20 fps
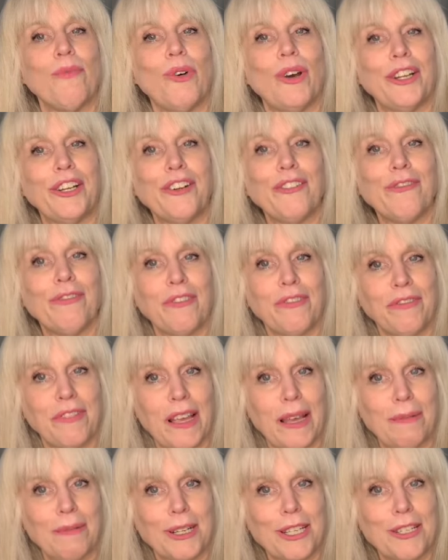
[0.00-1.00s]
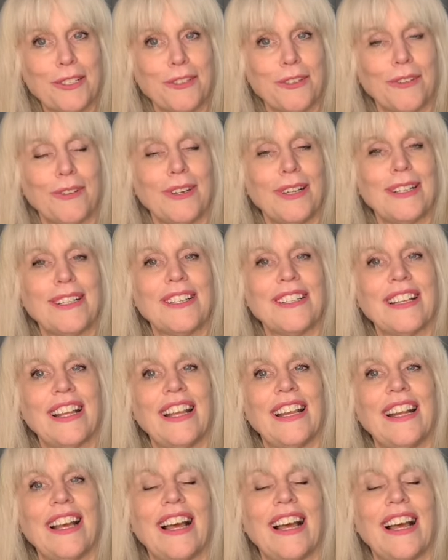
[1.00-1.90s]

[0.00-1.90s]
wonderful fabric stores, and